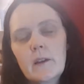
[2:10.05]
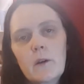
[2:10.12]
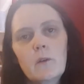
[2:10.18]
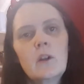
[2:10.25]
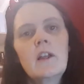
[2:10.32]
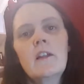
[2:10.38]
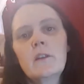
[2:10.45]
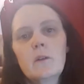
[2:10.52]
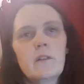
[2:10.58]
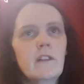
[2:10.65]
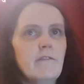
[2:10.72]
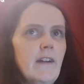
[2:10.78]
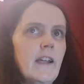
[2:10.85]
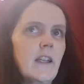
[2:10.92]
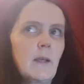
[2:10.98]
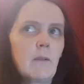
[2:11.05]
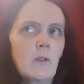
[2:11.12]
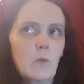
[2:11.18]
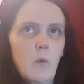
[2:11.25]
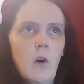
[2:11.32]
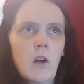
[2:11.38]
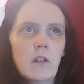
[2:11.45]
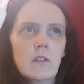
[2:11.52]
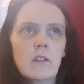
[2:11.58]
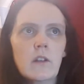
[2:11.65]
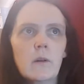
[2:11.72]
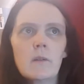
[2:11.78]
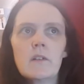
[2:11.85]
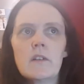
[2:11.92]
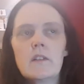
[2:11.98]
So there was a Vikings one,
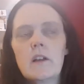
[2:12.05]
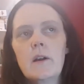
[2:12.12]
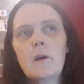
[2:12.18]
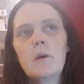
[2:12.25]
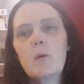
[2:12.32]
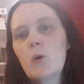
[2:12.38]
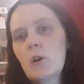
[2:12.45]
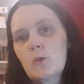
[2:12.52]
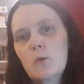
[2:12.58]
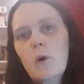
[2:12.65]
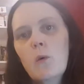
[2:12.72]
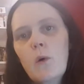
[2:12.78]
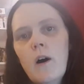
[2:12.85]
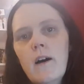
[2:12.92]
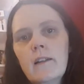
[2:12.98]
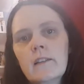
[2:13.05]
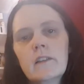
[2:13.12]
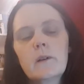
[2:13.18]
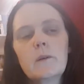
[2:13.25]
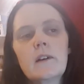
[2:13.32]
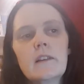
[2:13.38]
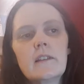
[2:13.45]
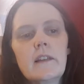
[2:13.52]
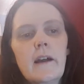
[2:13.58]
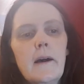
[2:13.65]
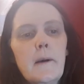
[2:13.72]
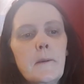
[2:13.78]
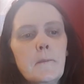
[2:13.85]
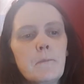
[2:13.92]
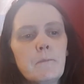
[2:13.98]
there was a World War one, there was
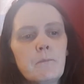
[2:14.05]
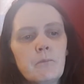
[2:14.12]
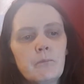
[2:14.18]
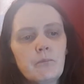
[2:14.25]
um,